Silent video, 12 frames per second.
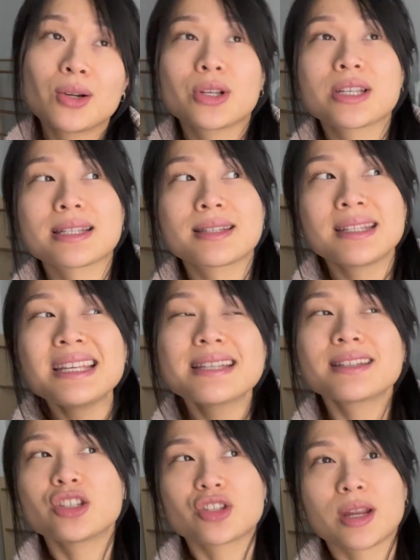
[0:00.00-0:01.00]
or just teas
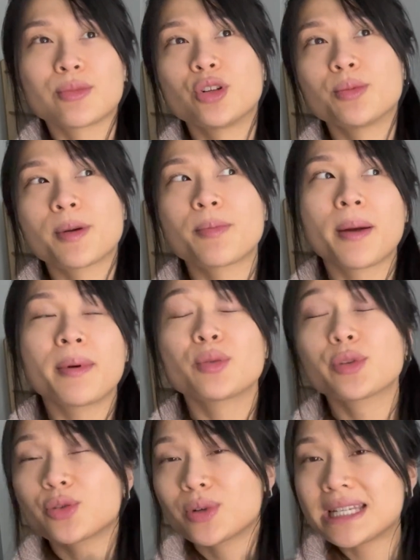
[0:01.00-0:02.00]
in general, but primarily
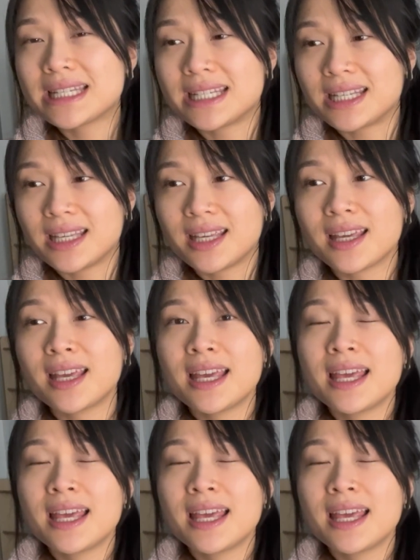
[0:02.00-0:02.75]
with green tea,